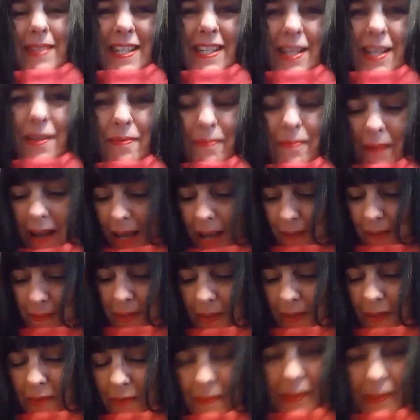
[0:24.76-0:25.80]
sitting by me
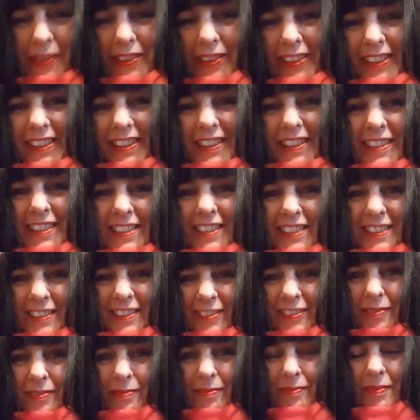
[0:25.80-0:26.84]
all morning.
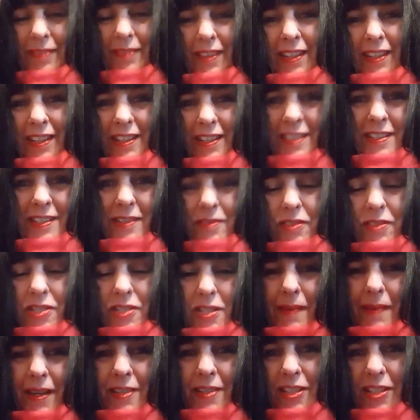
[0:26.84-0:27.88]
So I'm just
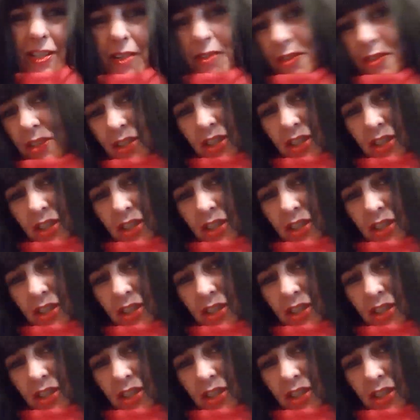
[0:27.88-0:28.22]
about to go to